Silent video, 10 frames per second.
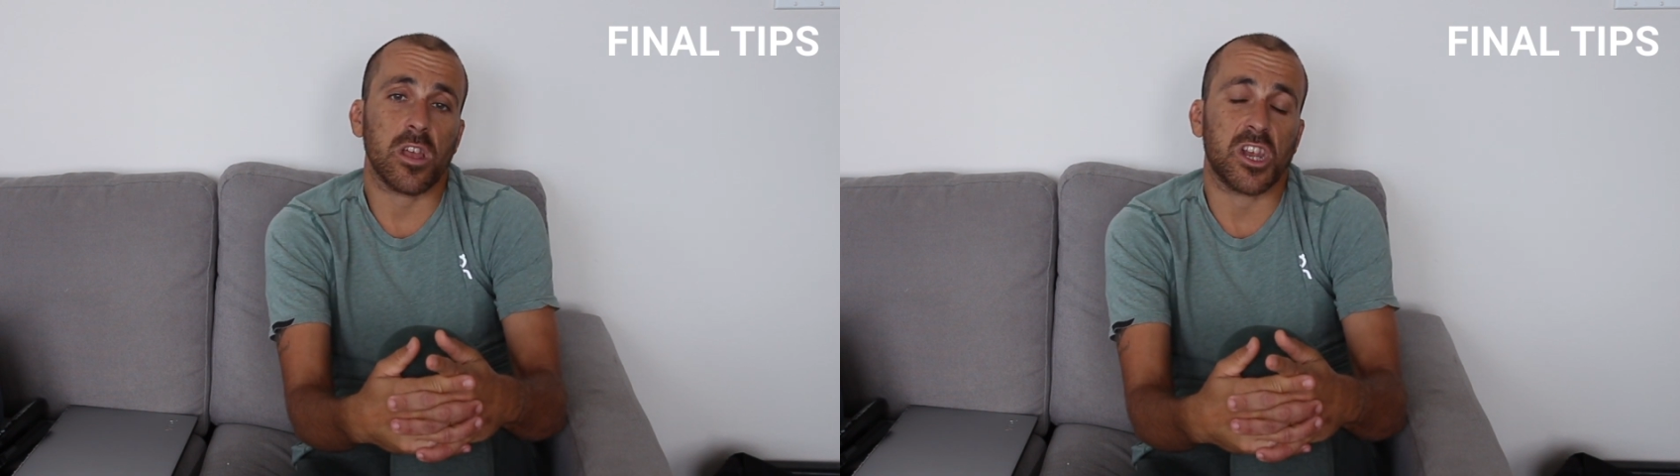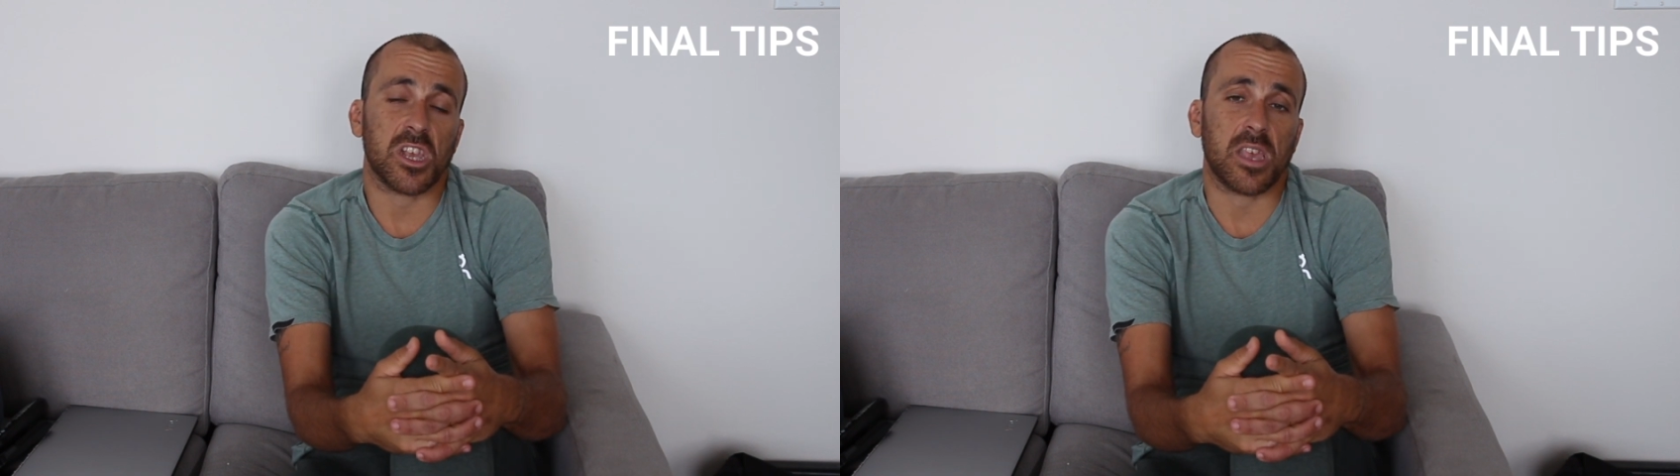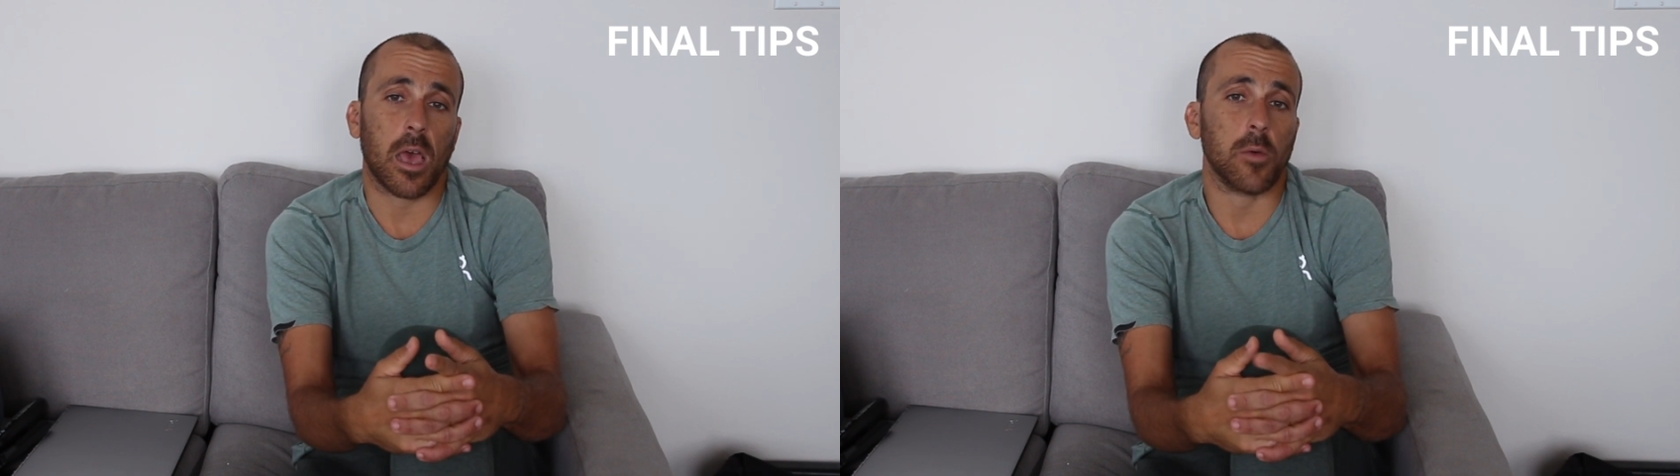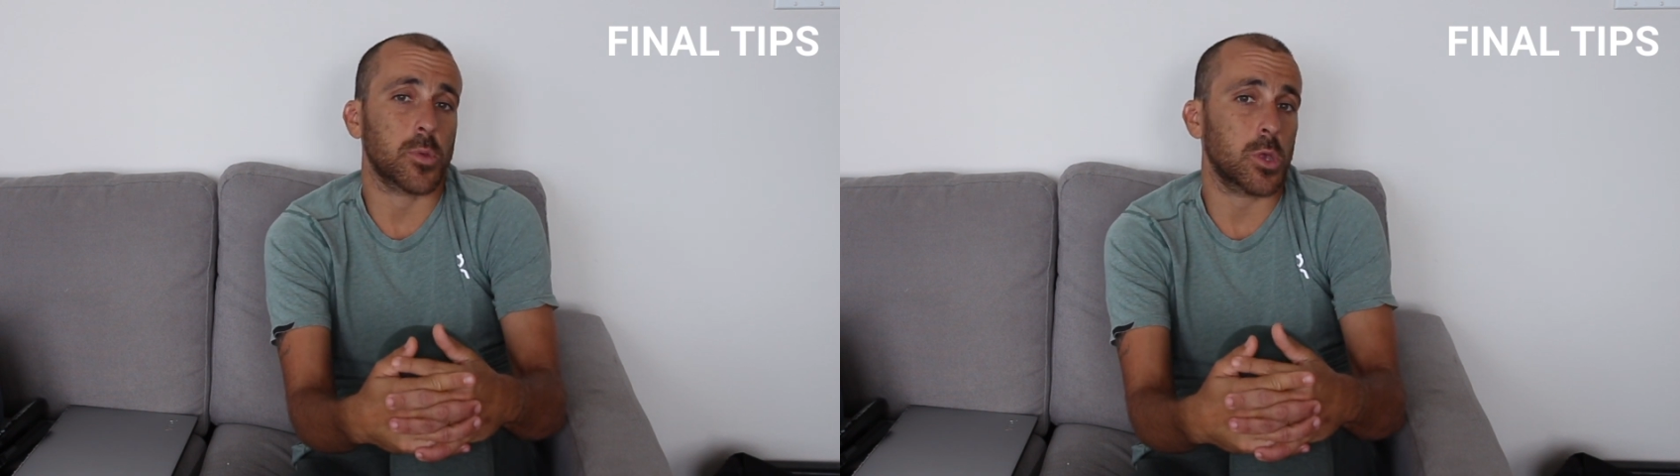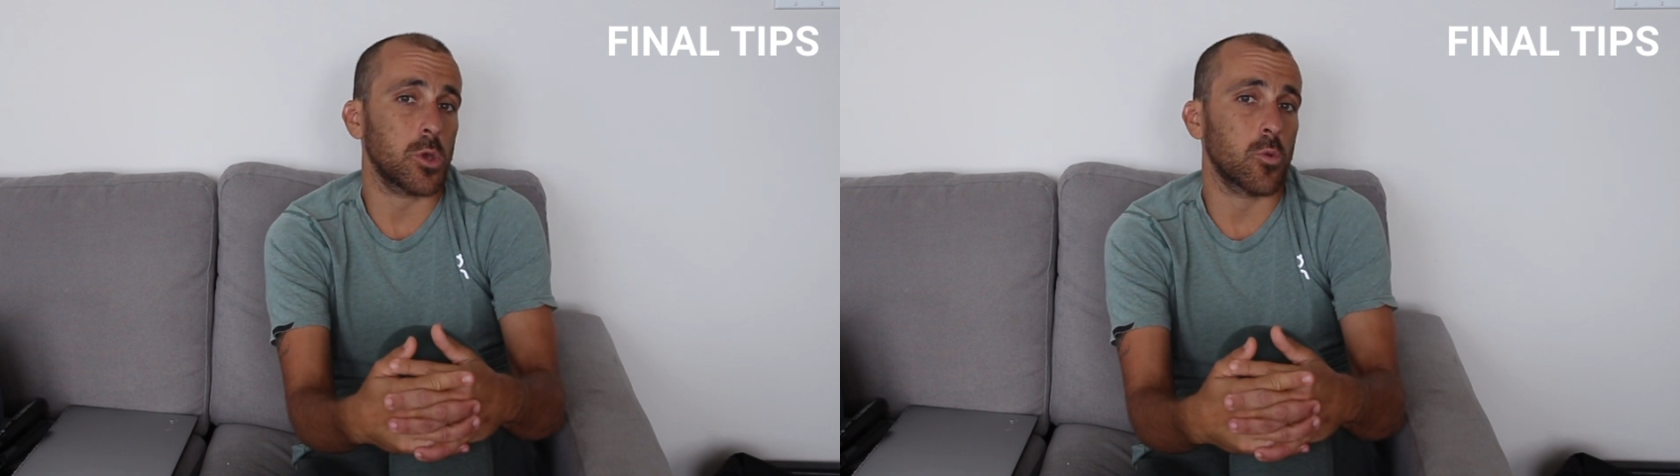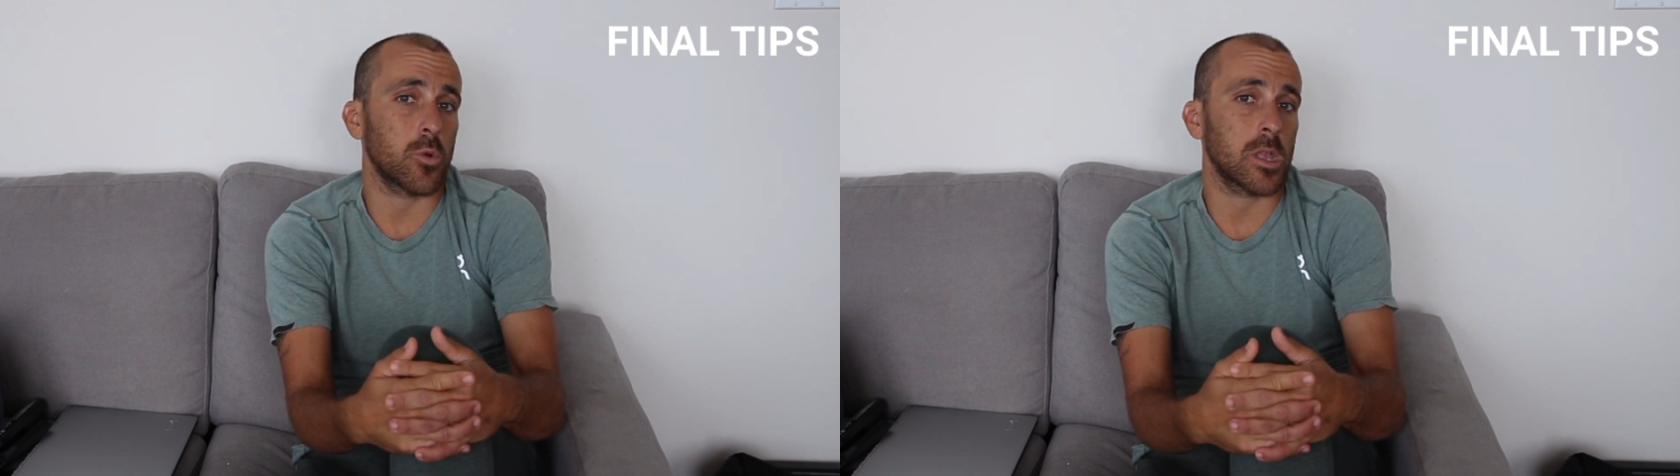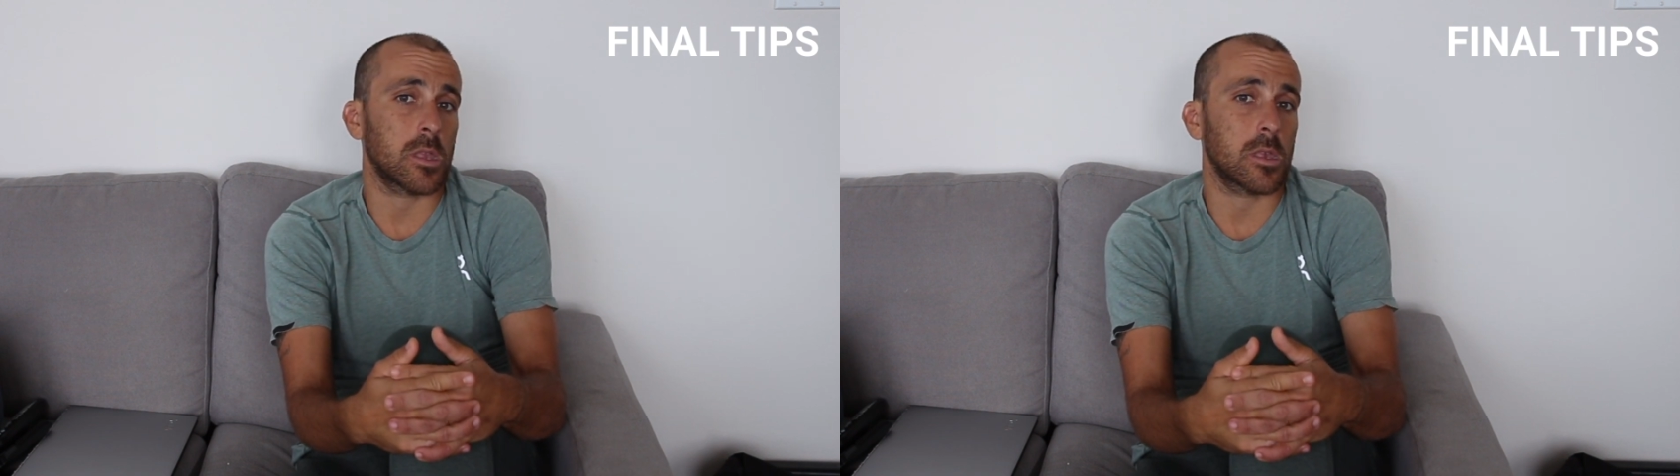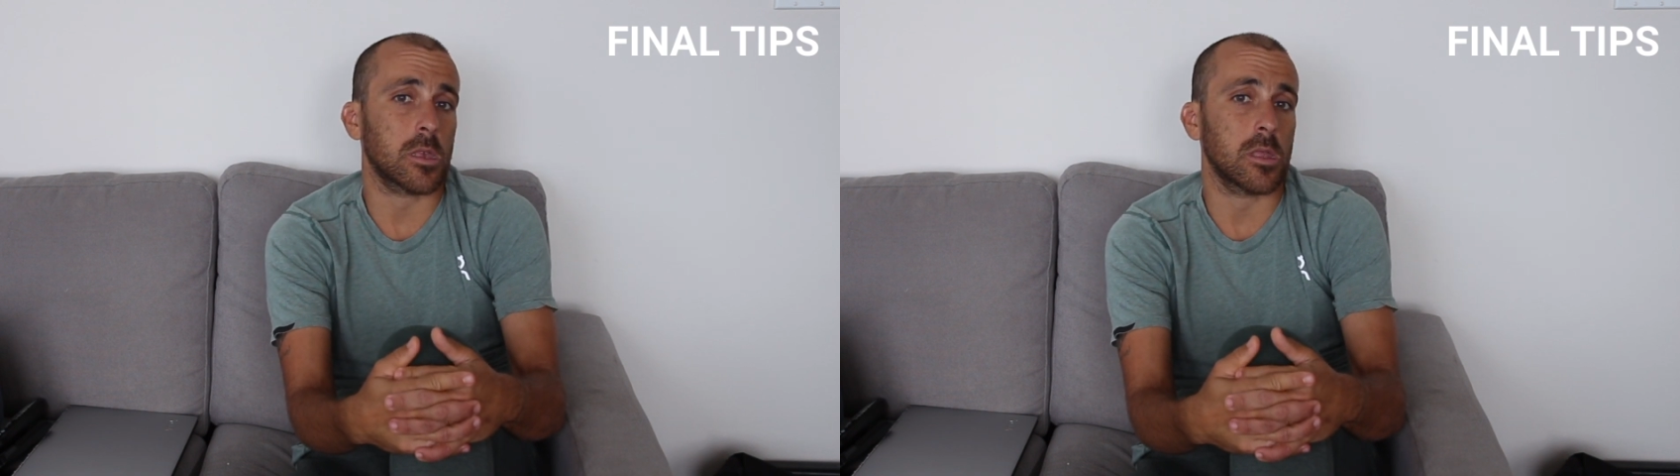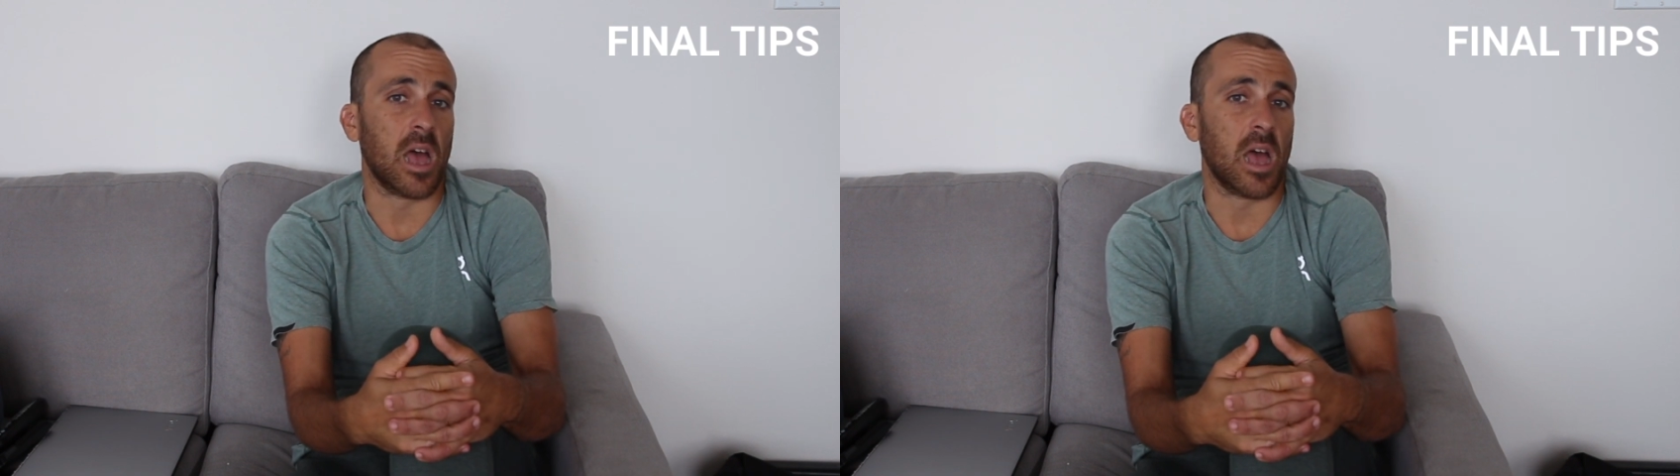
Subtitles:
it just helps you with